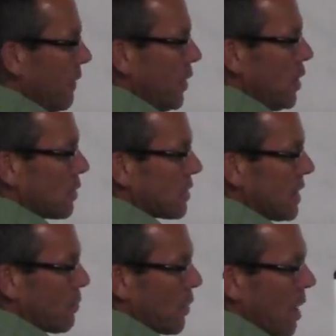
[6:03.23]
If you don't
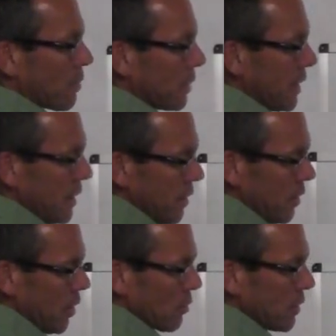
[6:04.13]
sleep properly,
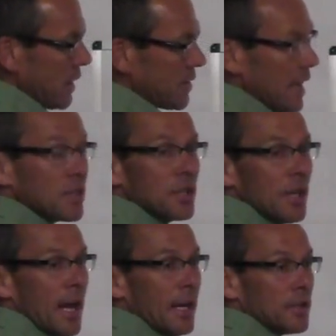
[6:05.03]
you don't release
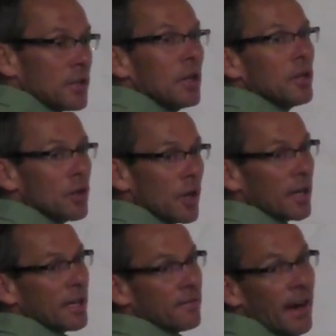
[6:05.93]
HGH, you're going
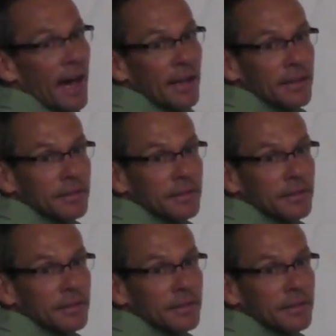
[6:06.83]
to get fat.